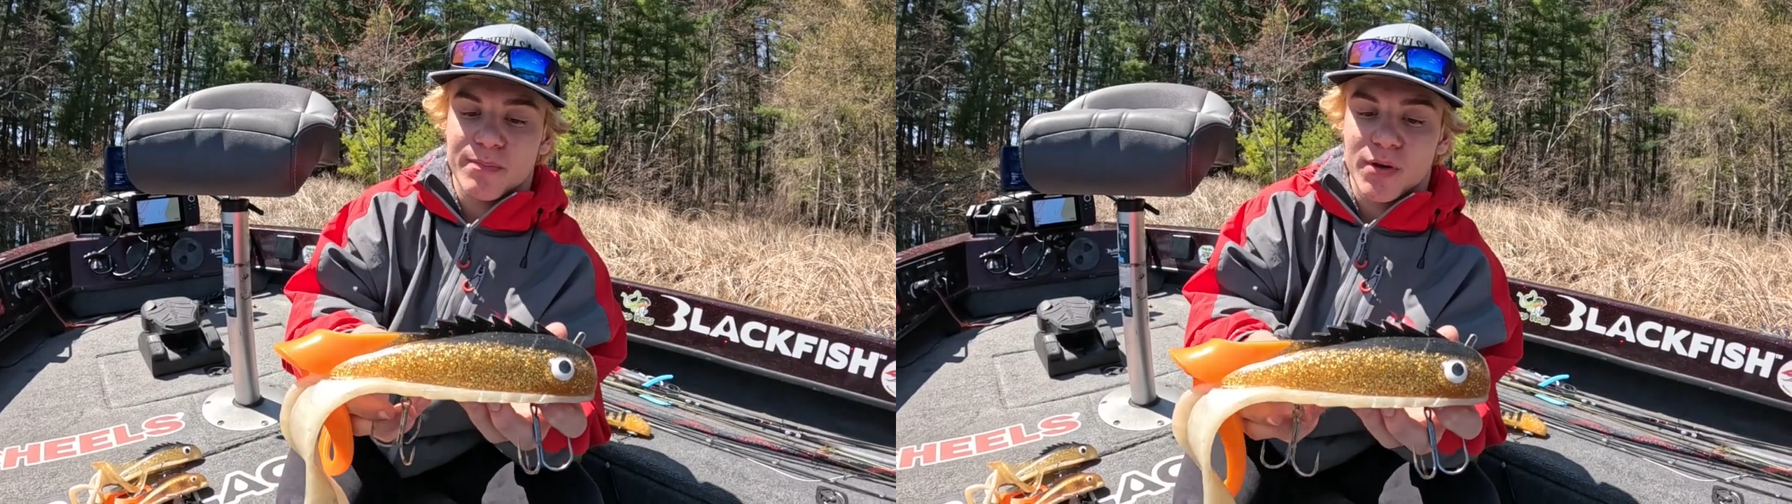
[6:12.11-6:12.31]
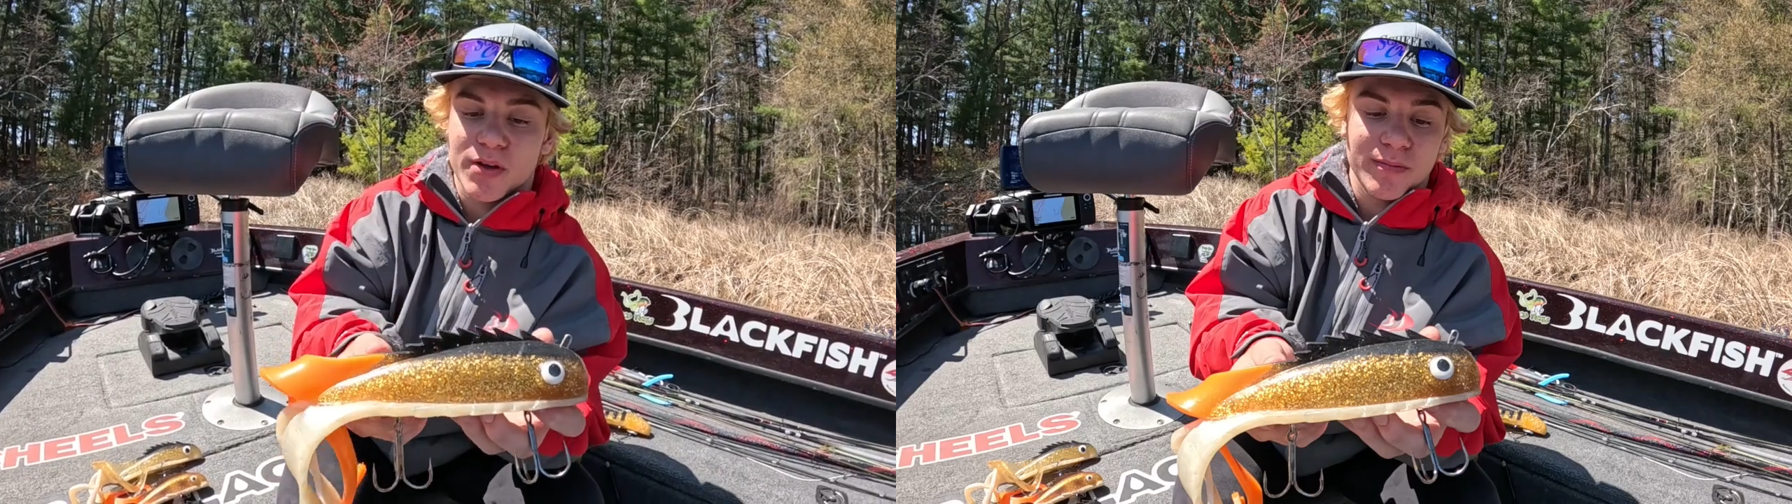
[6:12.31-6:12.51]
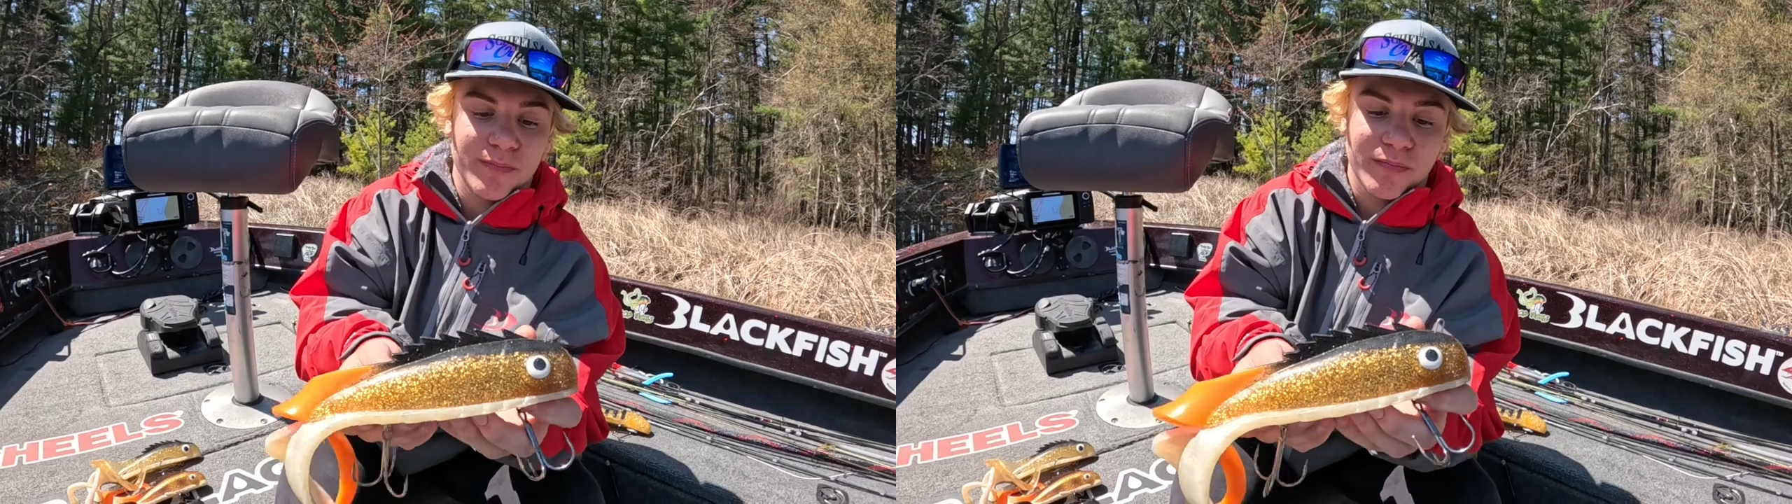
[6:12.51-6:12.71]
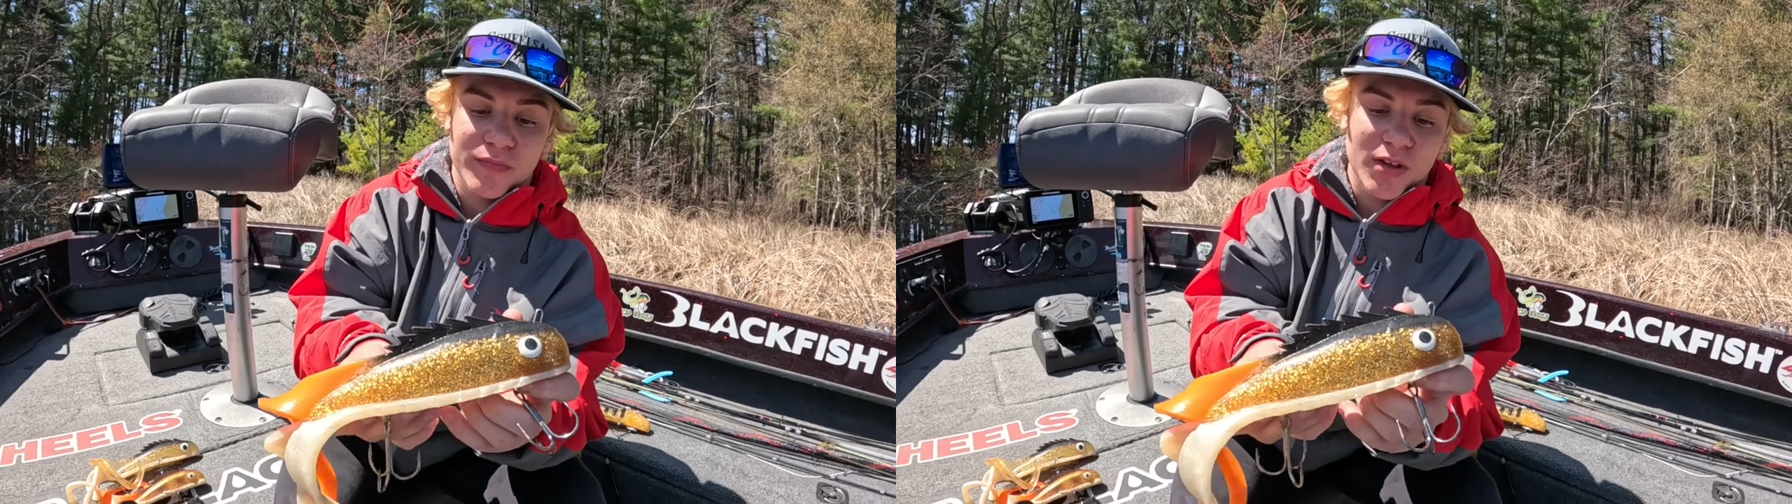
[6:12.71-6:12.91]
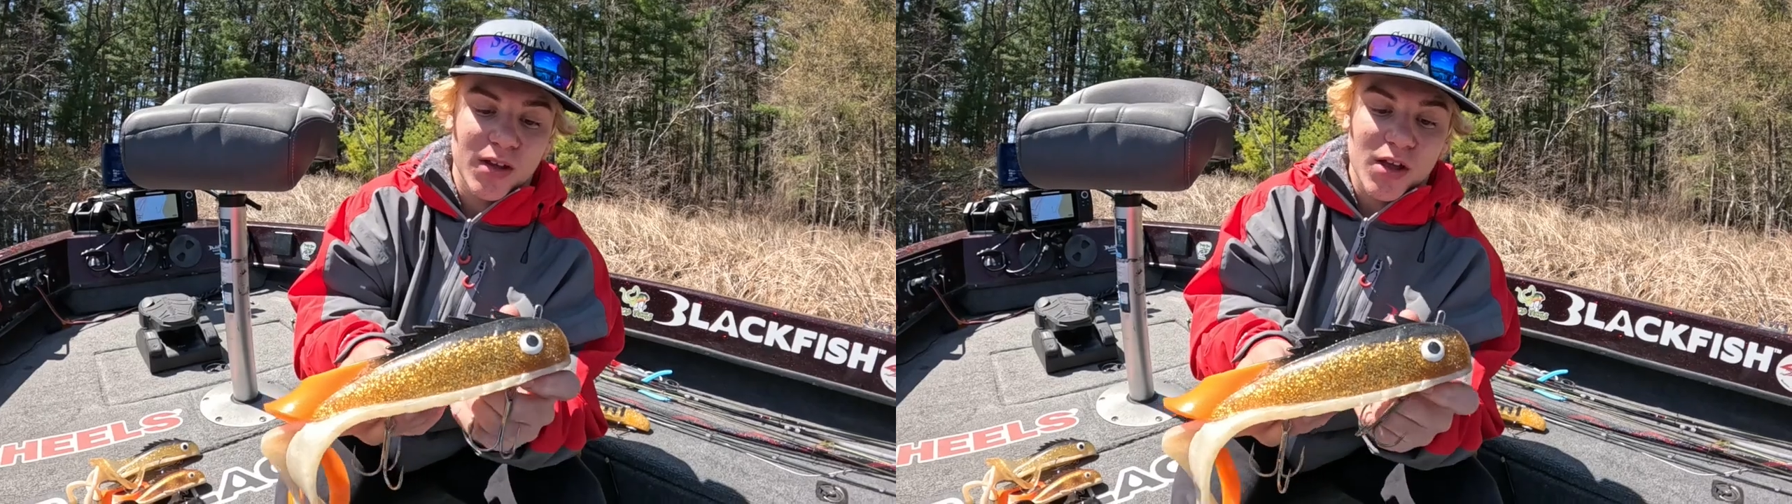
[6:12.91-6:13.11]
But
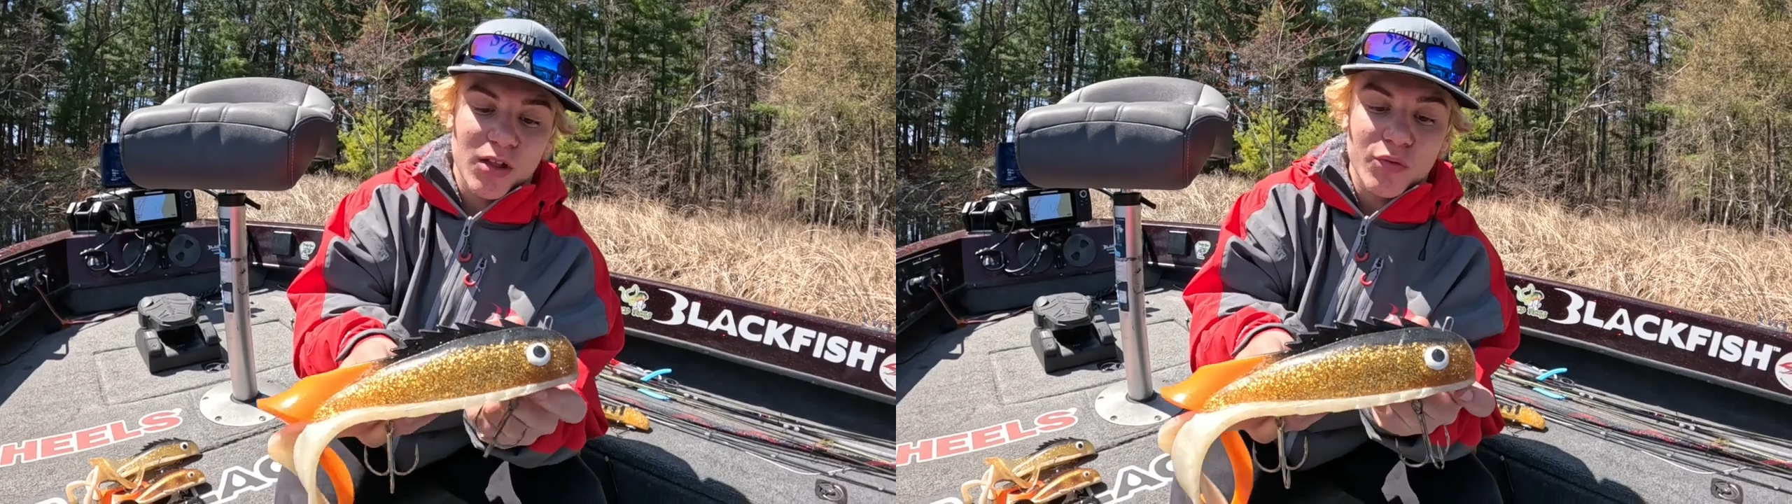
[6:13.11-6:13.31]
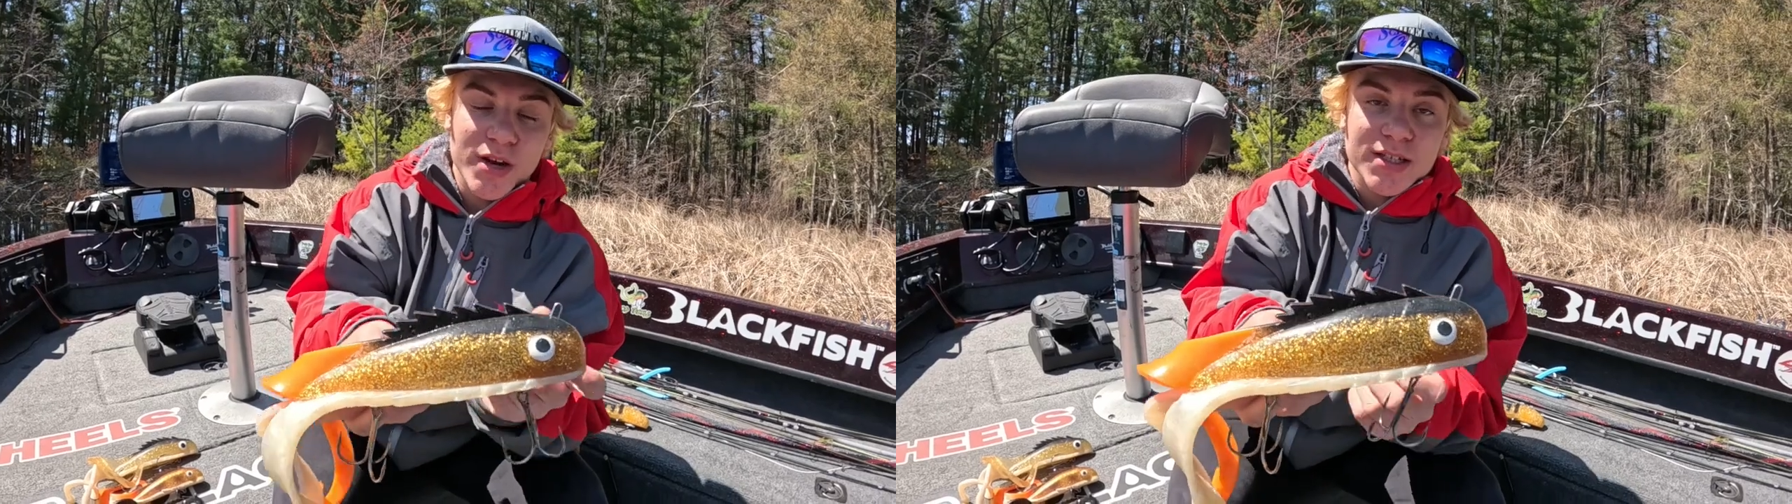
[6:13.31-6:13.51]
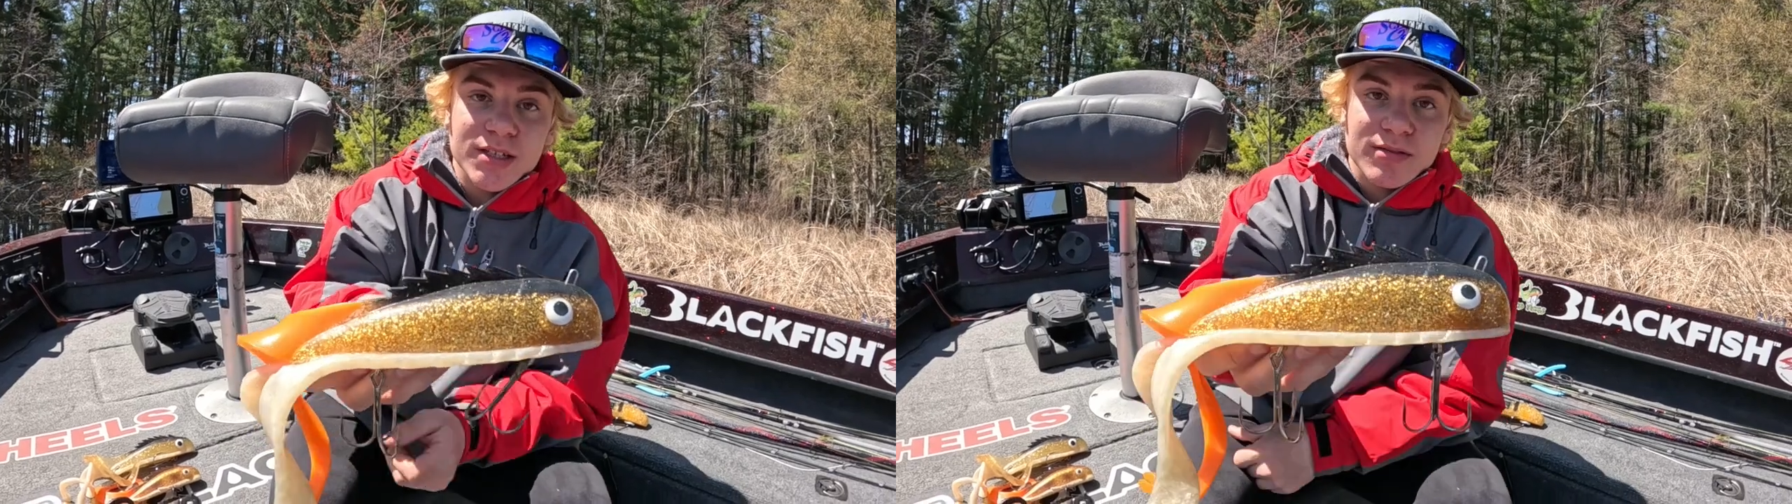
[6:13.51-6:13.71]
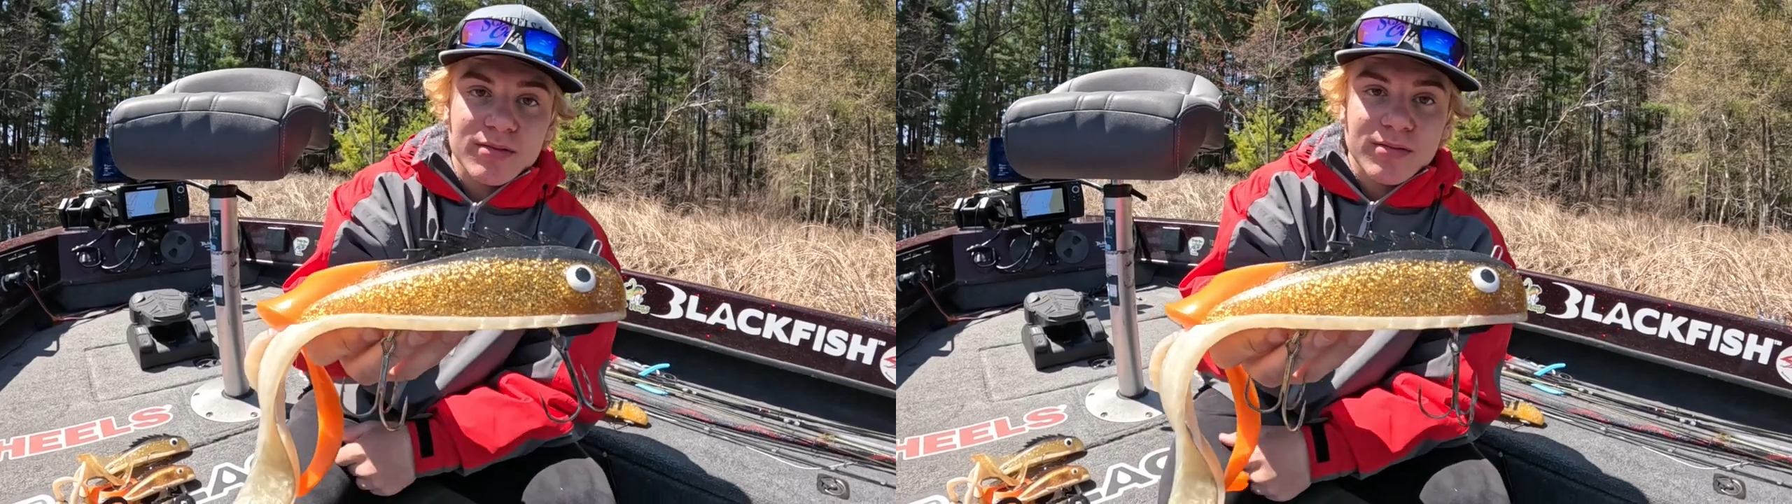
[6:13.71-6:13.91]
the reason